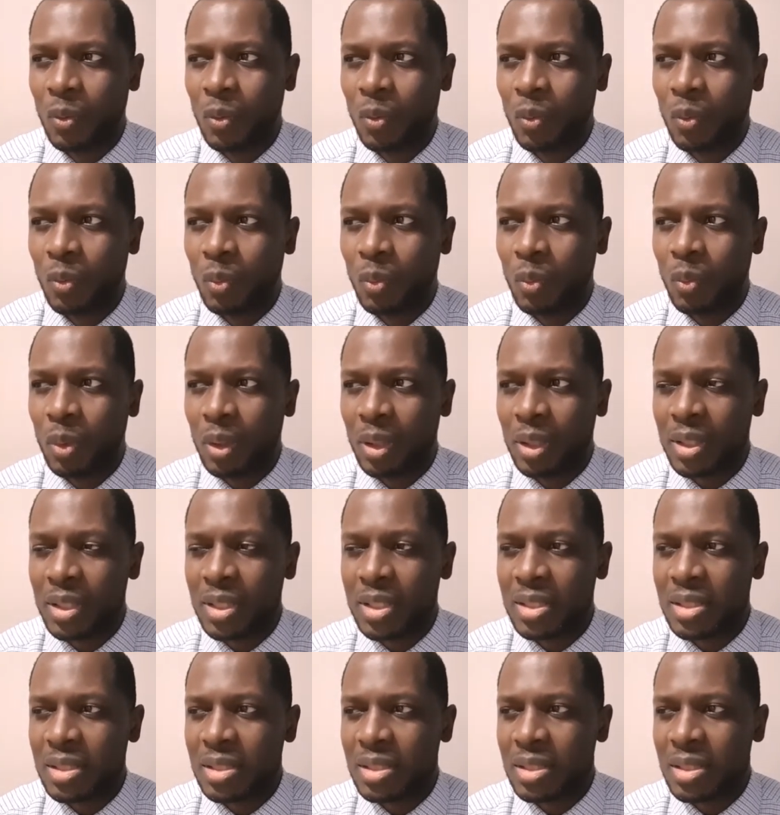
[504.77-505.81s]

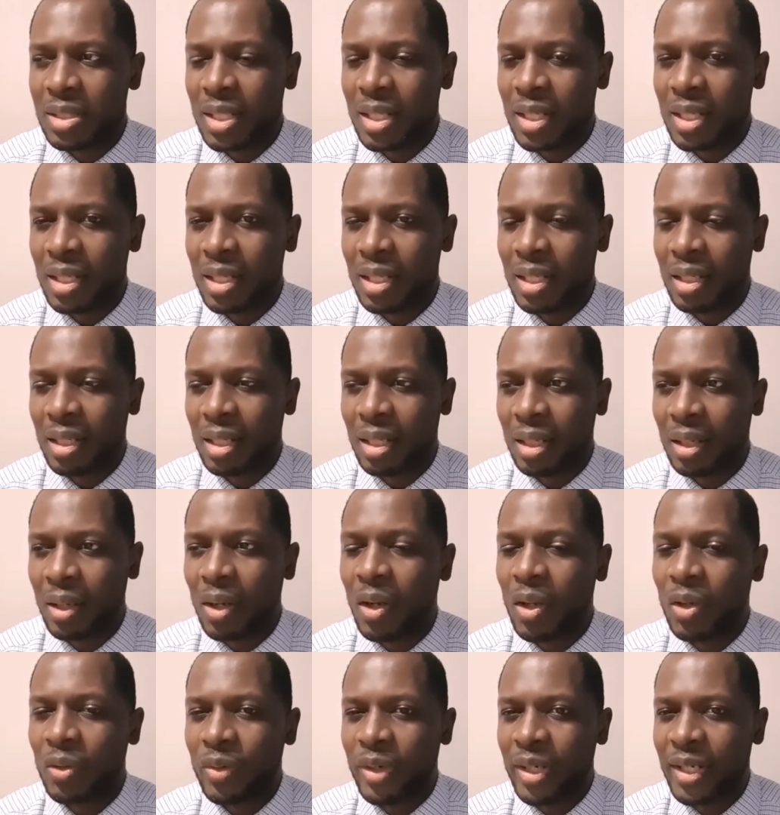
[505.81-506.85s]
was
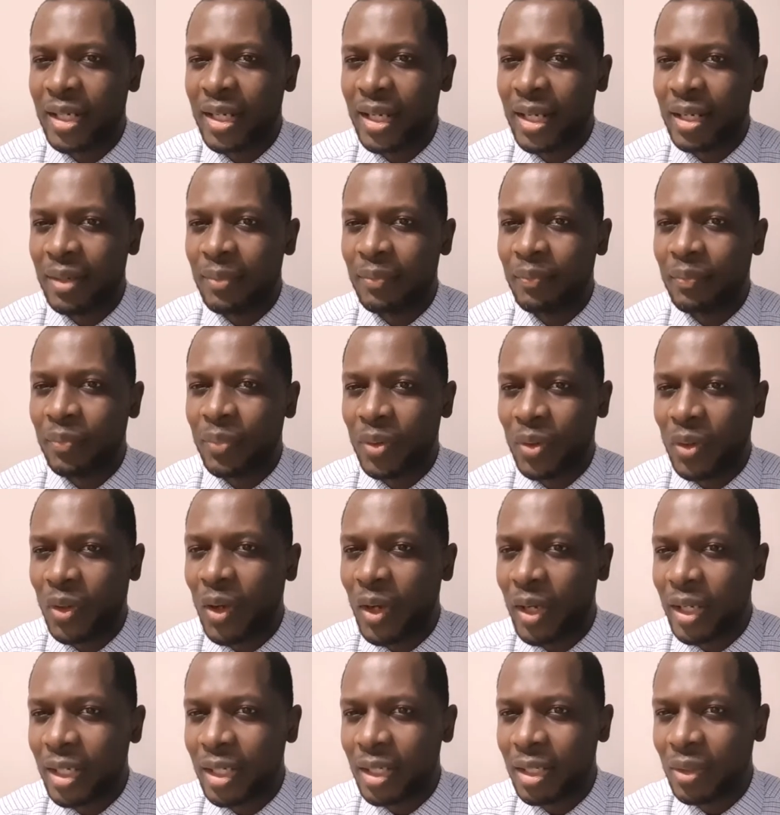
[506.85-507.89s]
already an
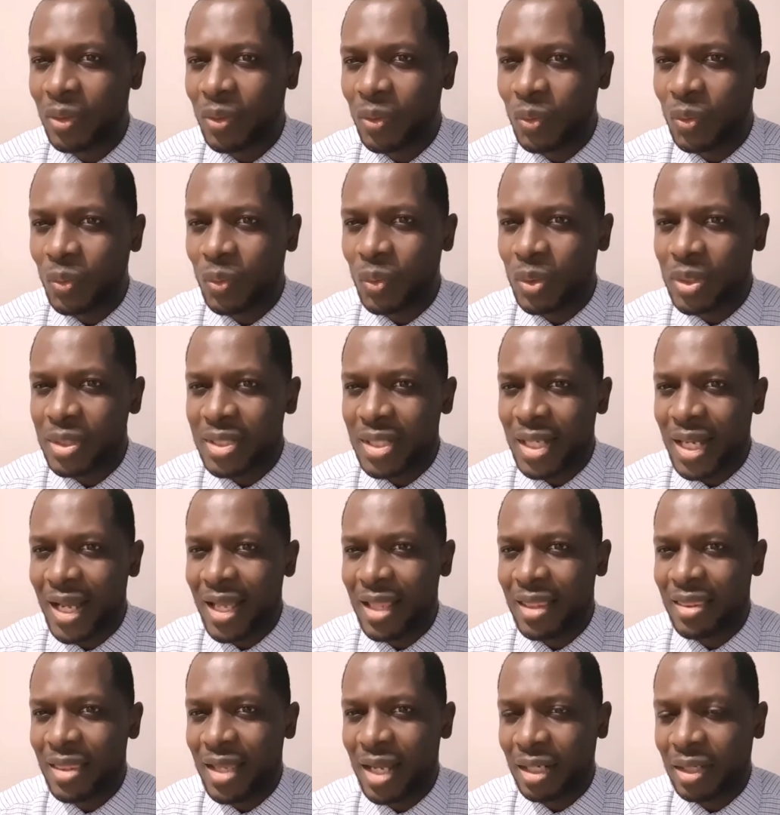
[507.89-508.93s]
employee who was
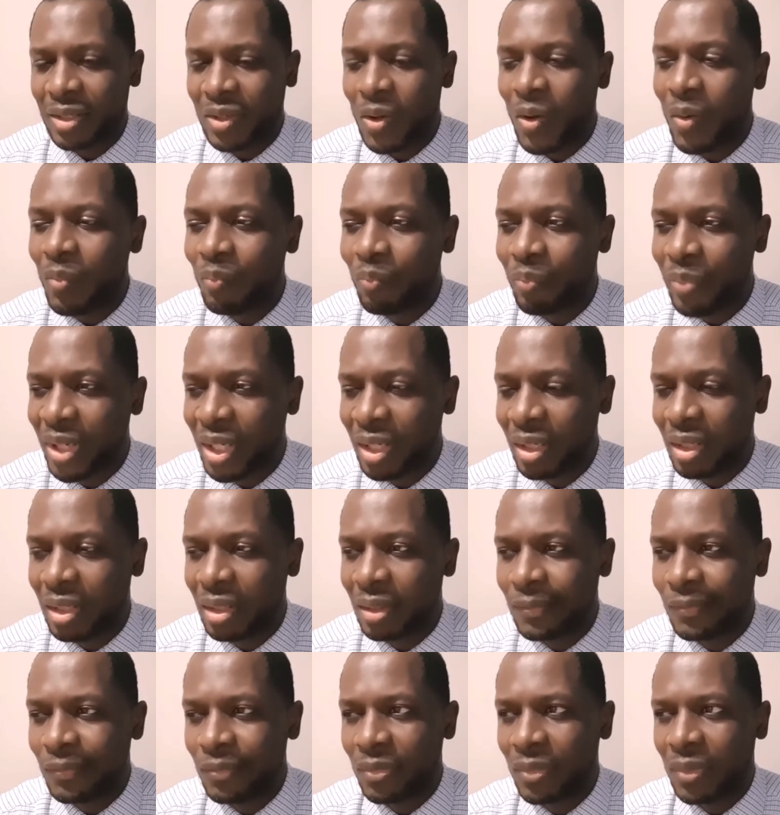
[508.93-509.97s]
at that company.
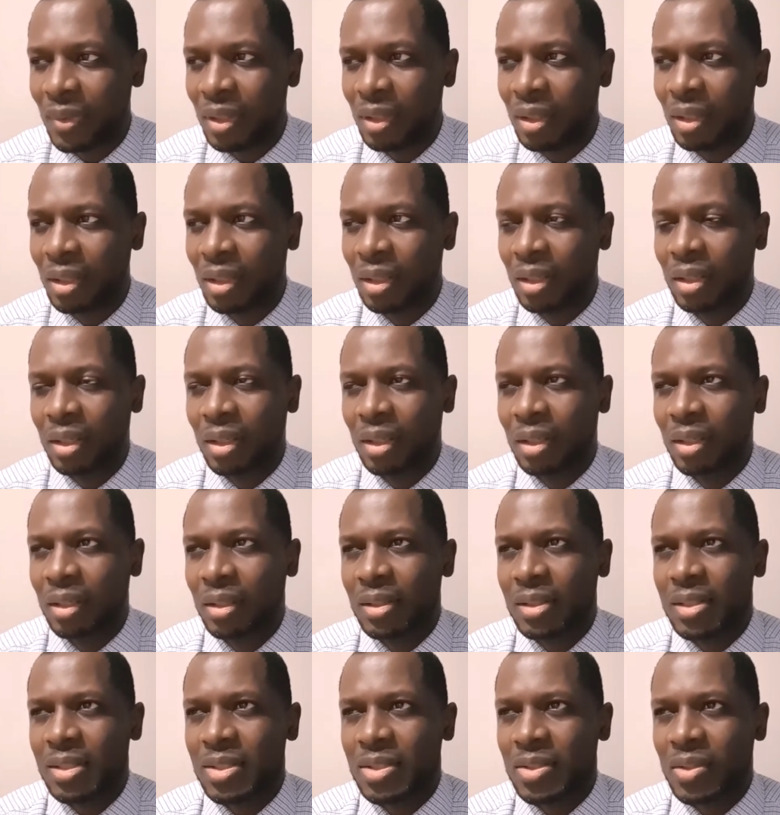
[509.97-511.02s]

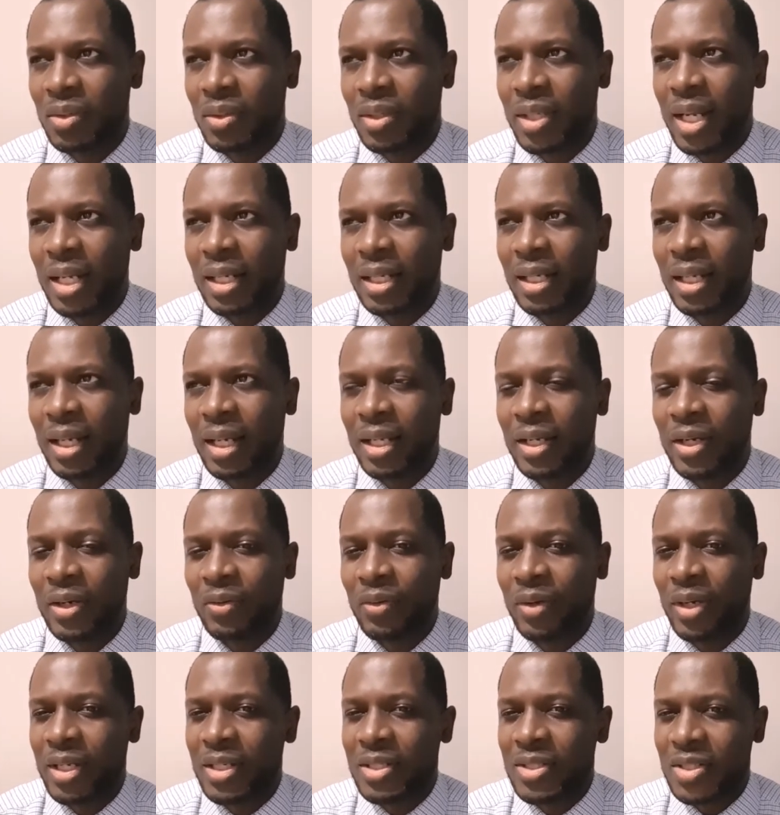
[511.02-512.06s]
So that kind of
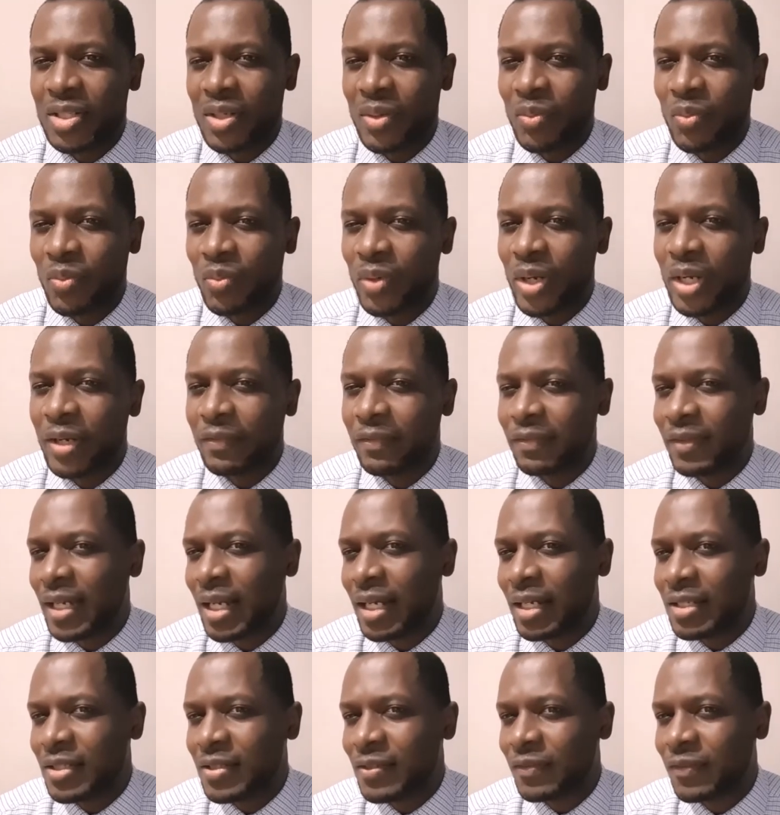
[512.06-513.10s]
raised some red
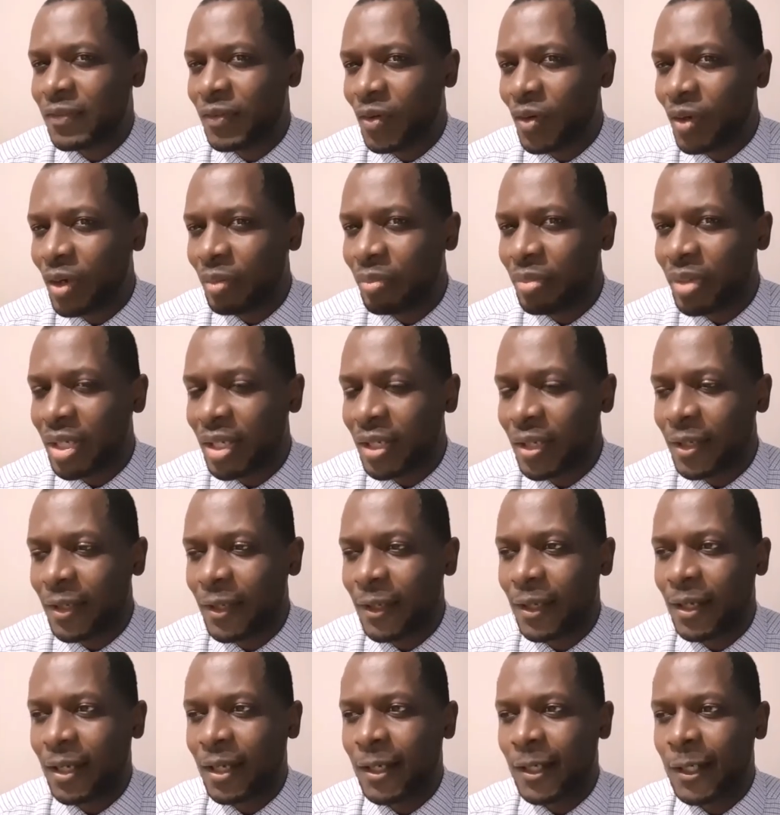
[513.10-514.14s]
flags for me,
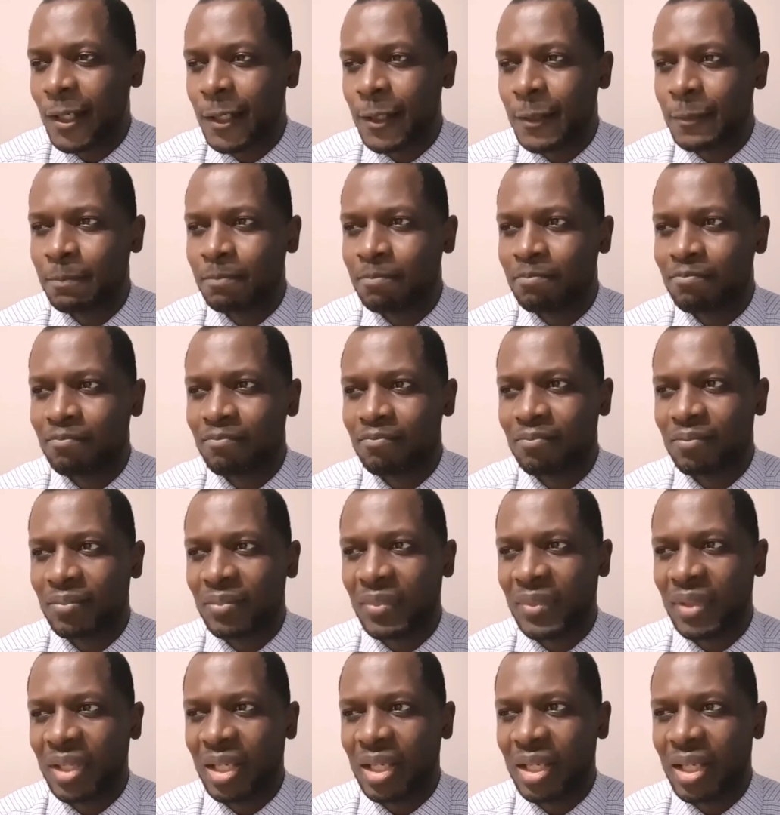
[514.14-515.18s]

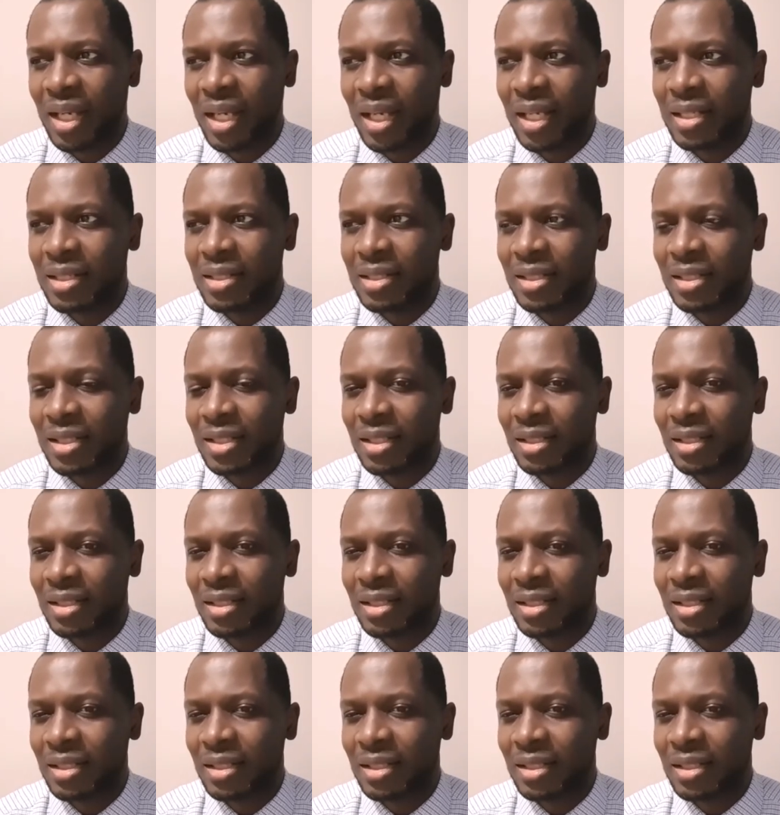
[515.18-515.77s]
and